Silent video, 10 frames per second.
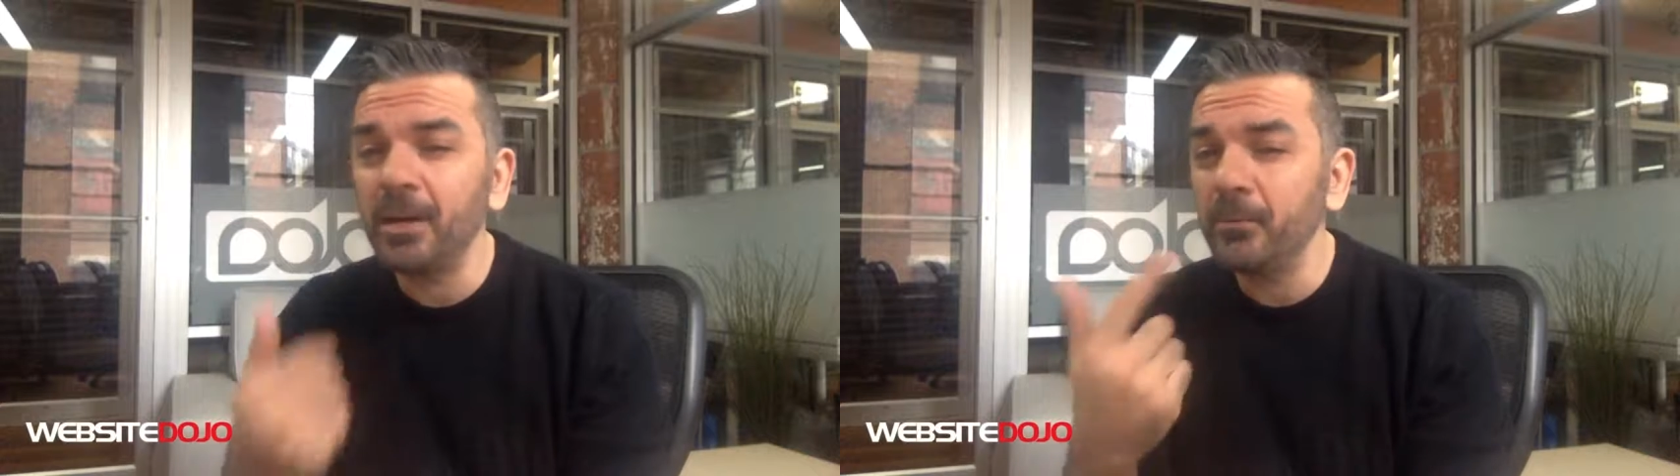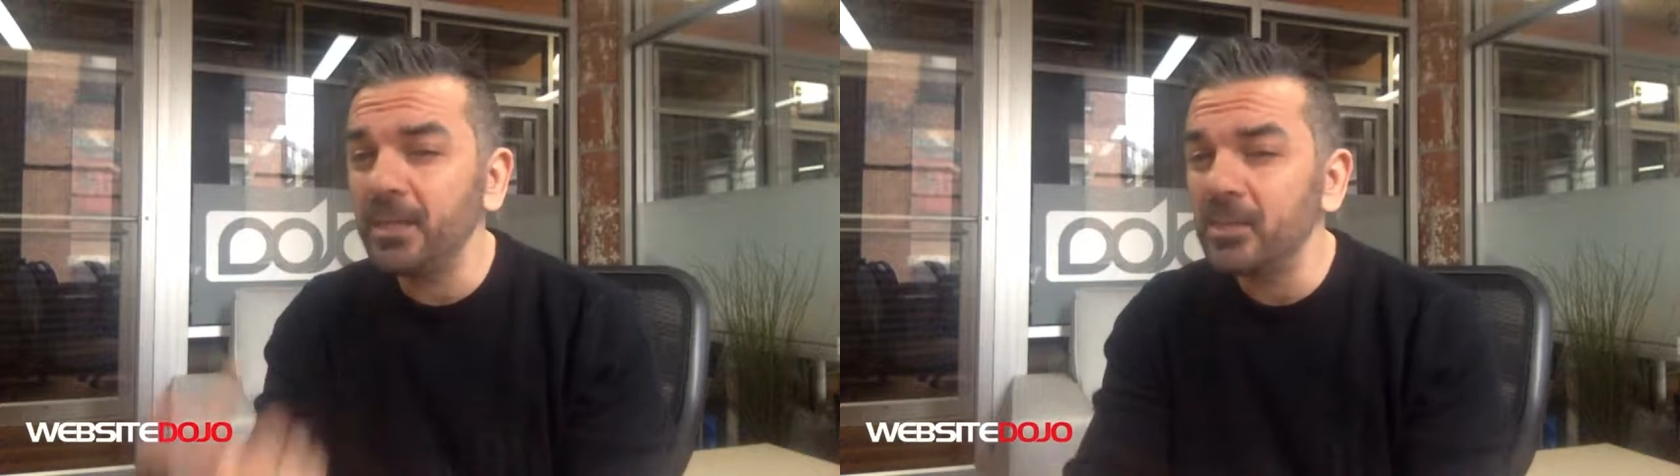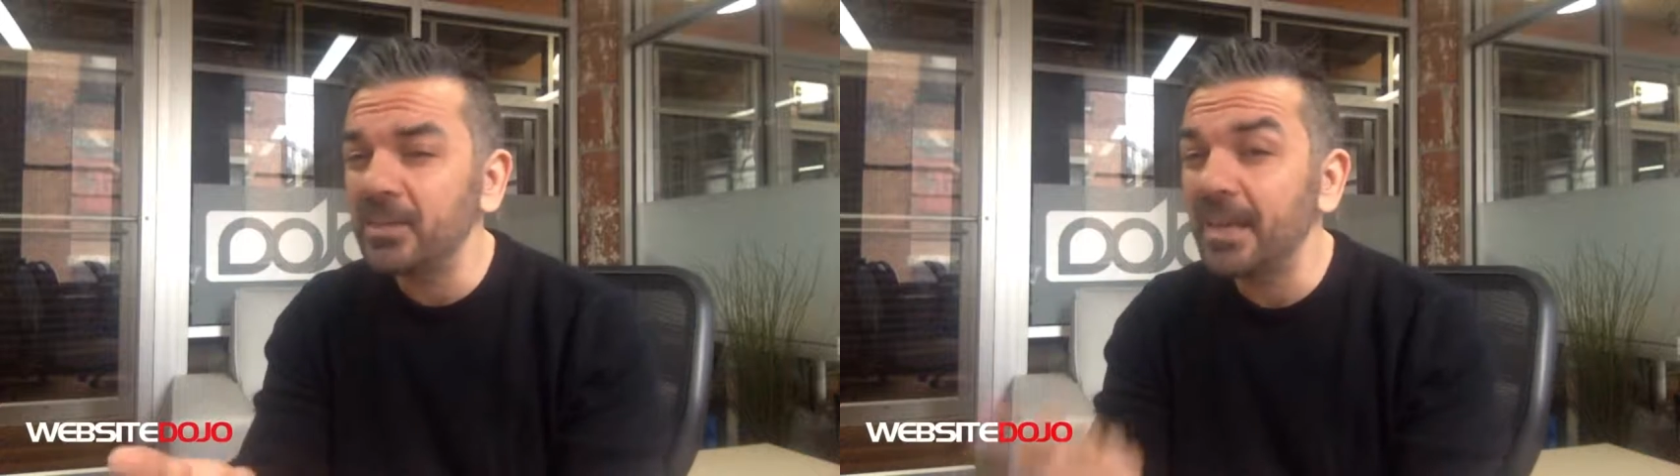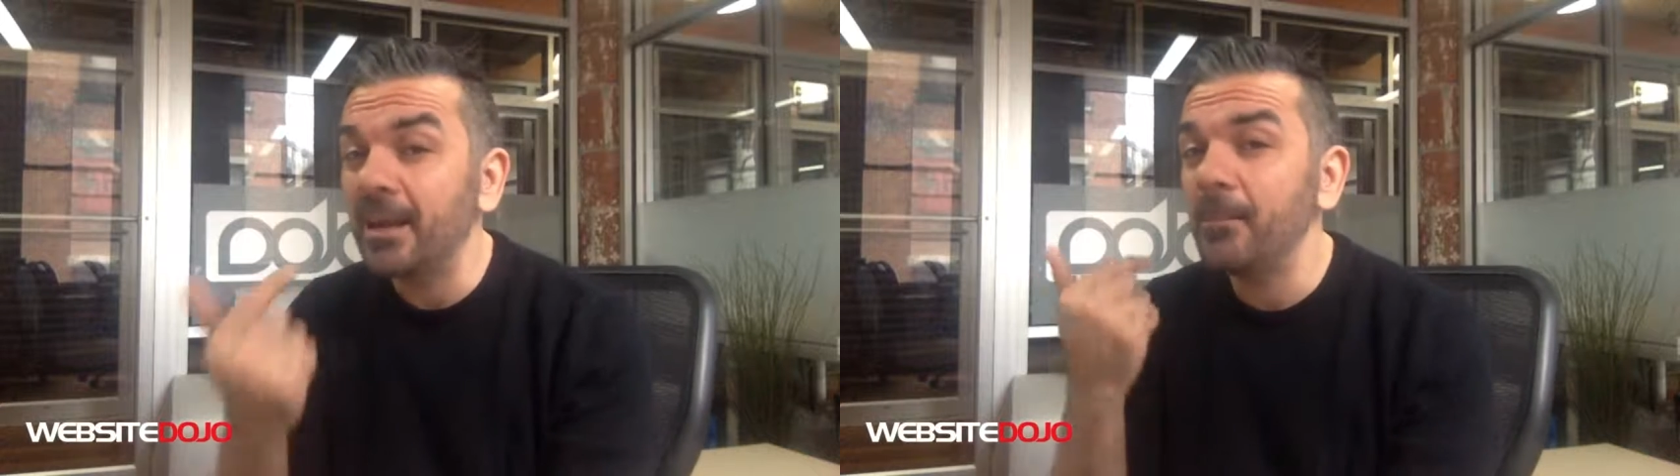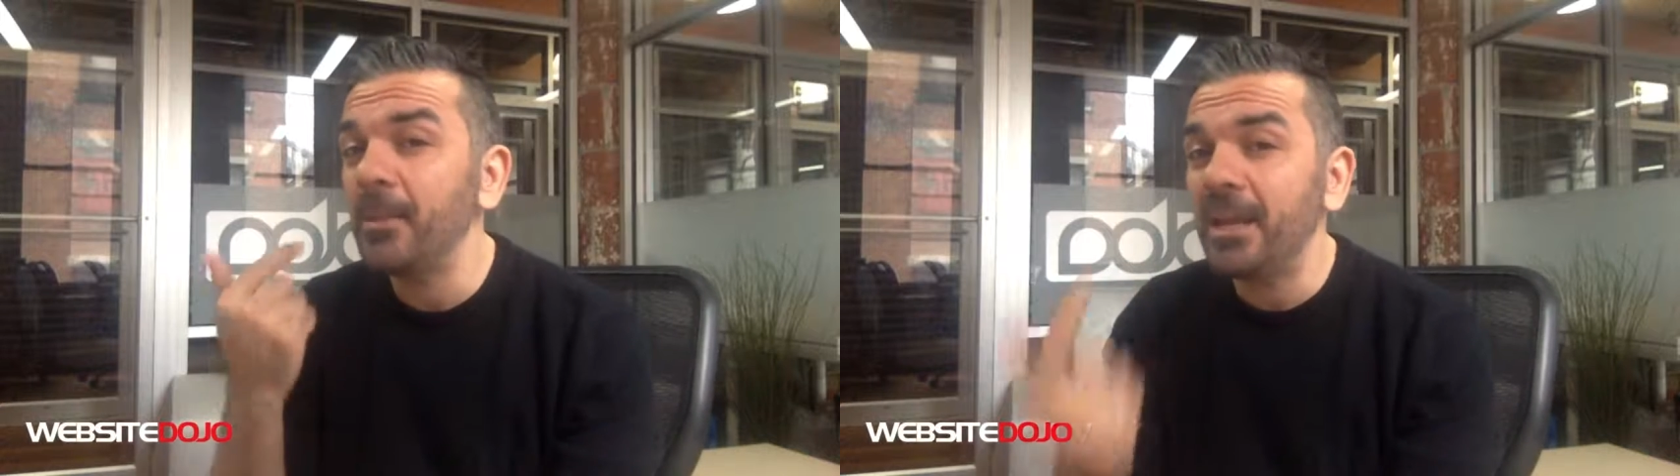right? We need to get
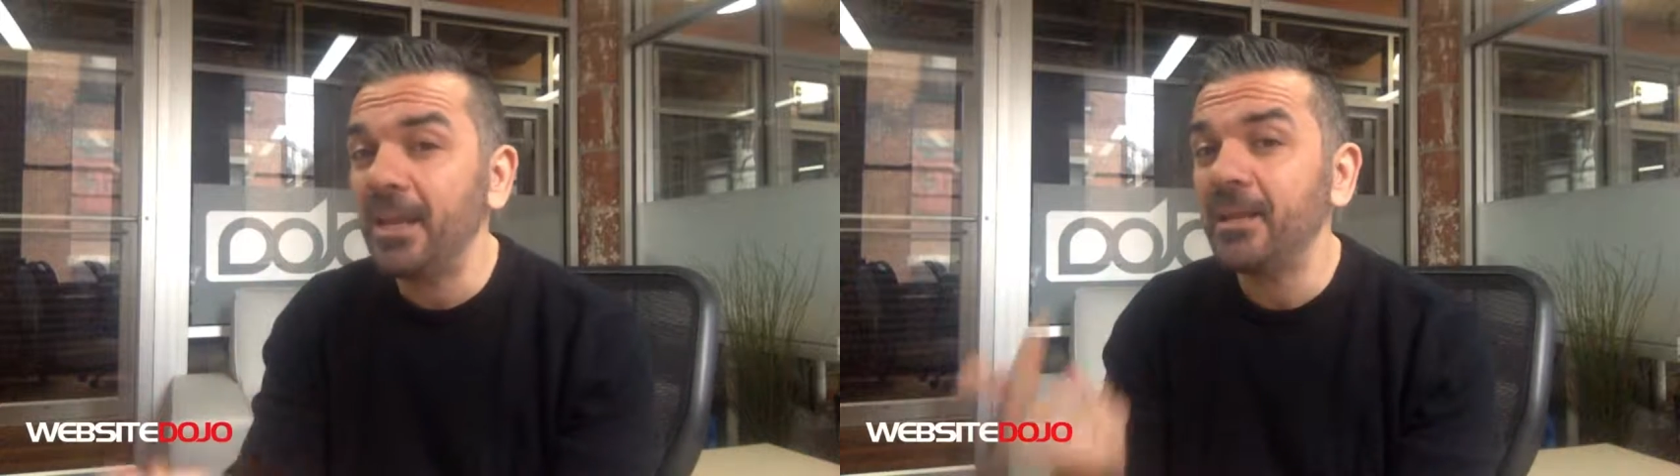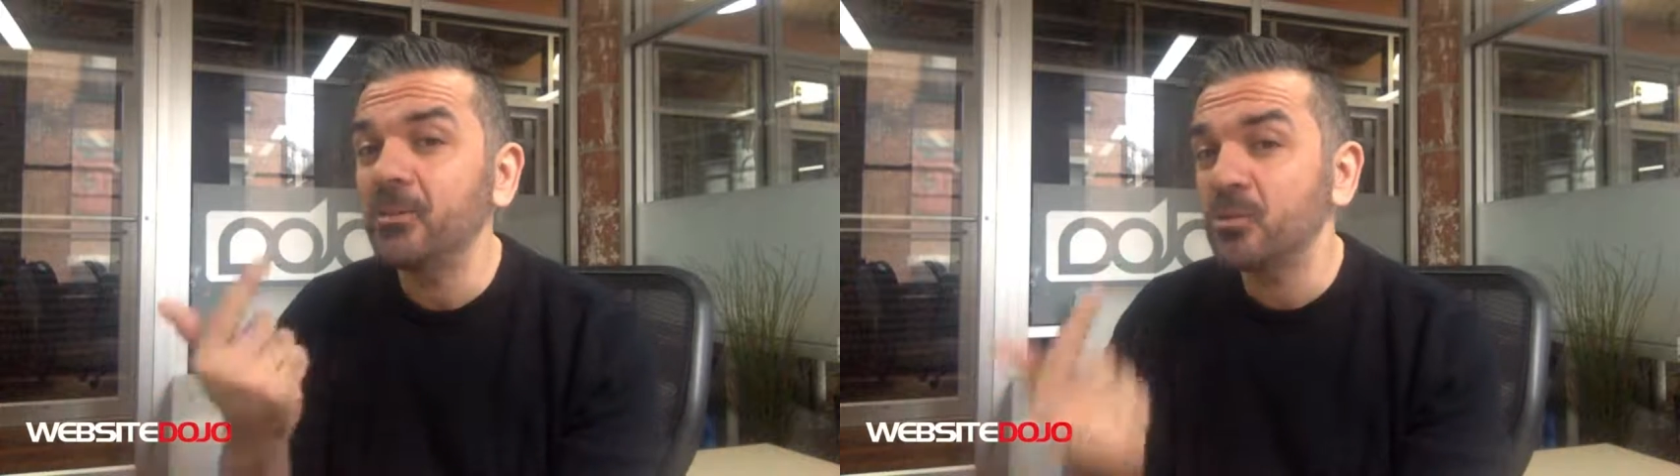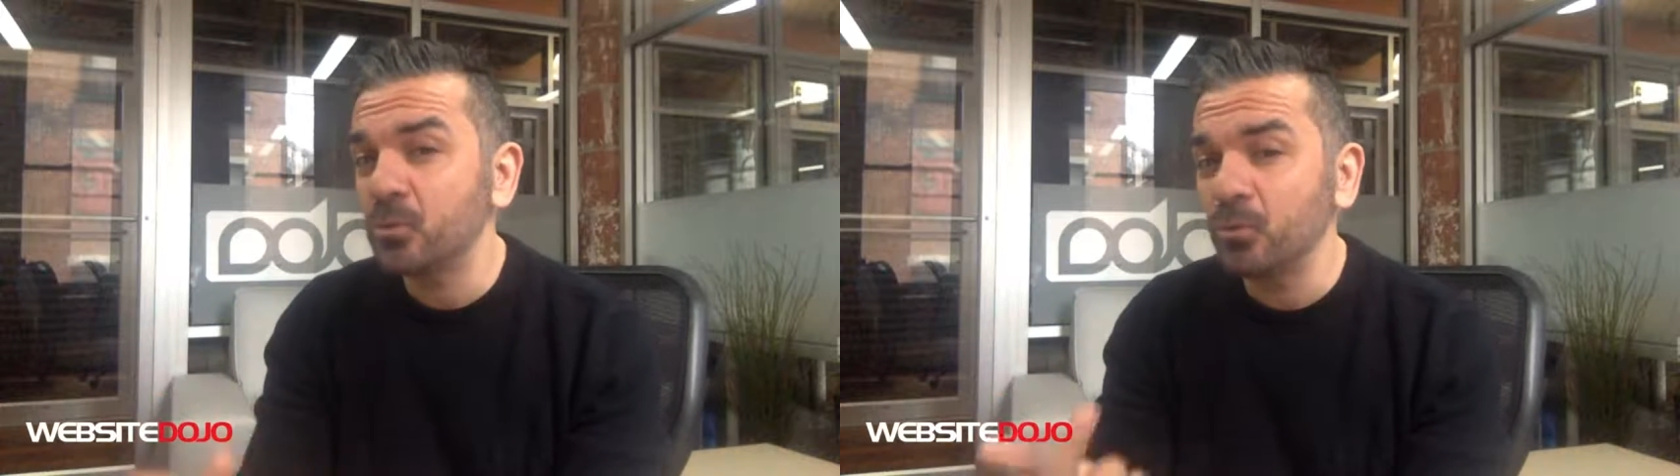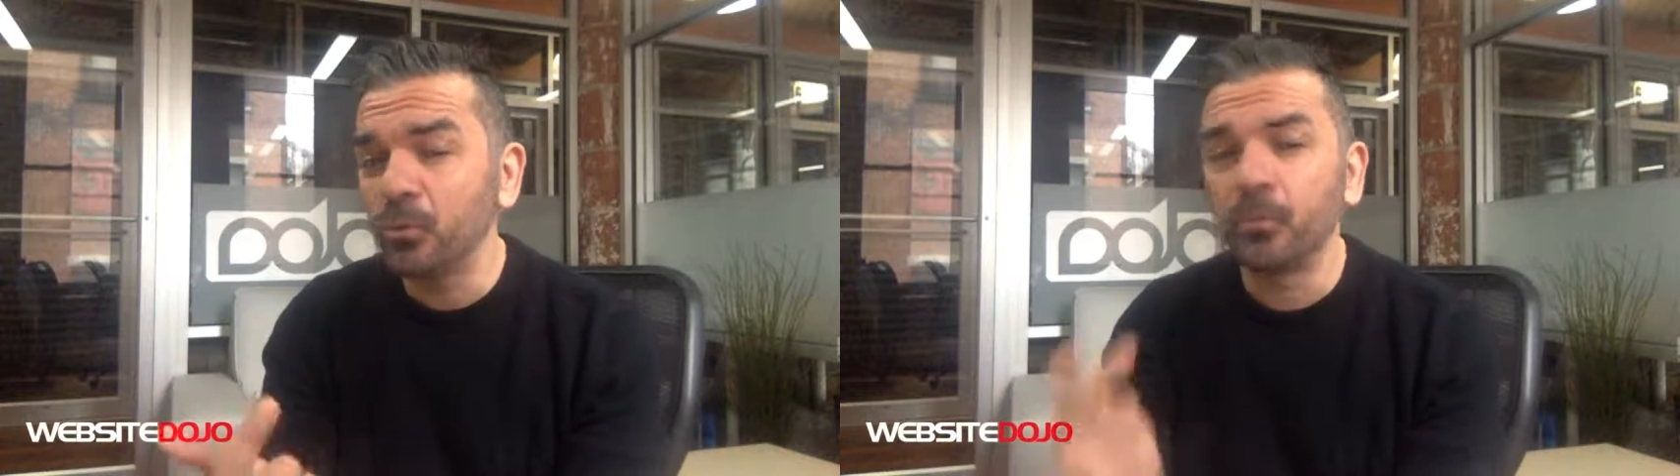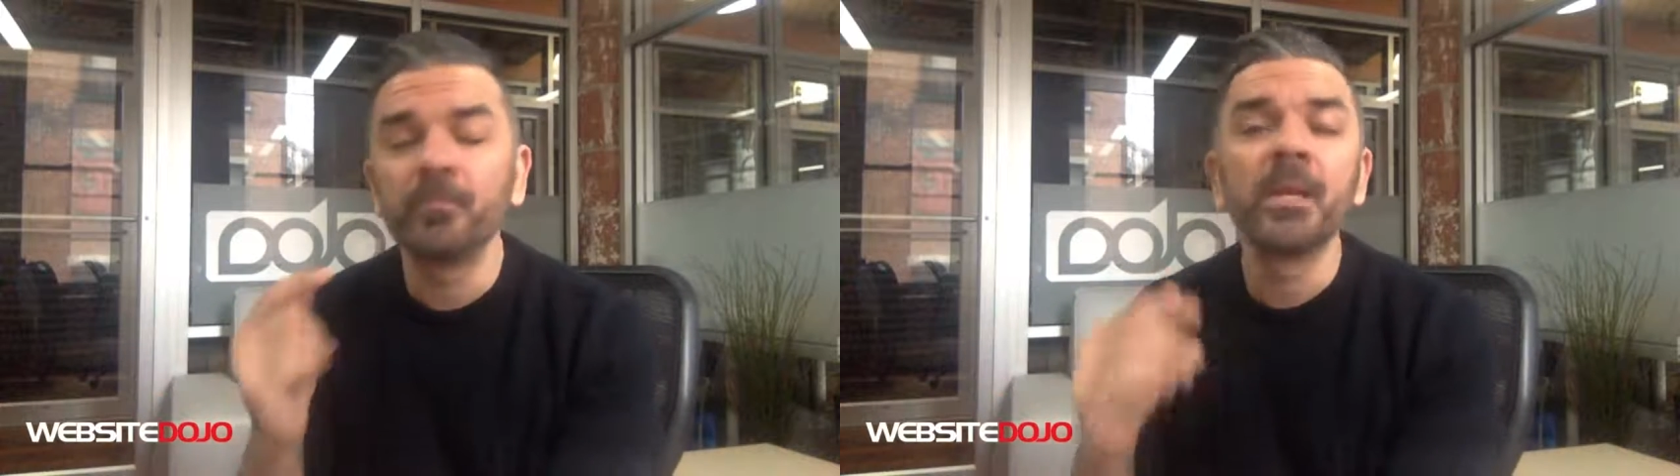them in the
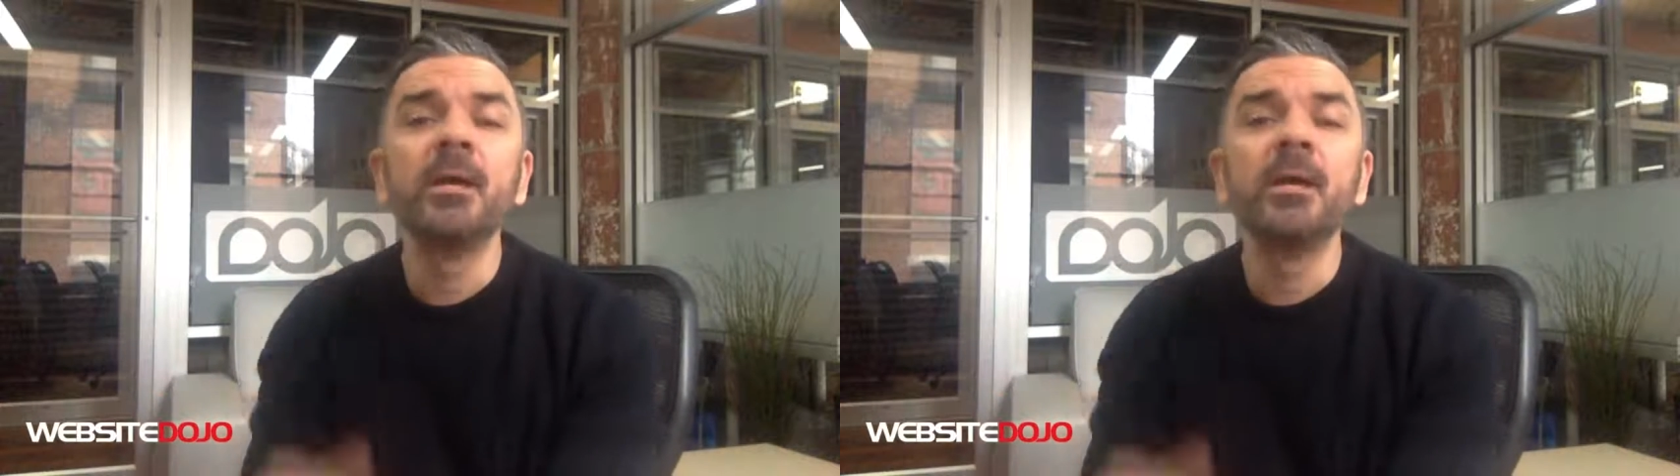school.